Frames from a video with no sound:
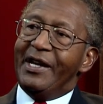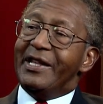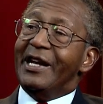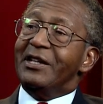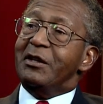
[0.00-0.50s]

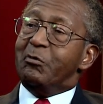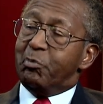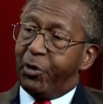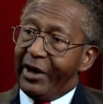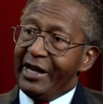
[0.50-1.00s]
that
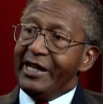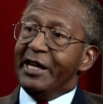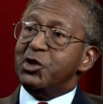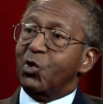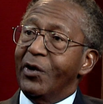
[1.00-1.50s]
Brady
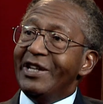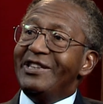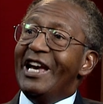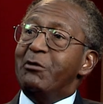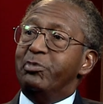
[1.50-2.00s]
has read
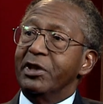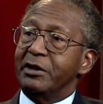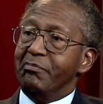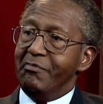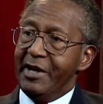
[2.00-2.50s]
that
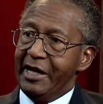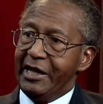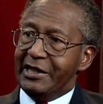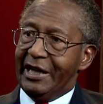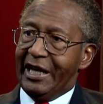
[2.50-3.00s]
book
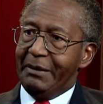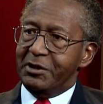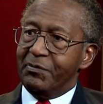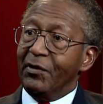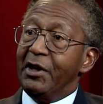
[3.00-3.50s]
many times.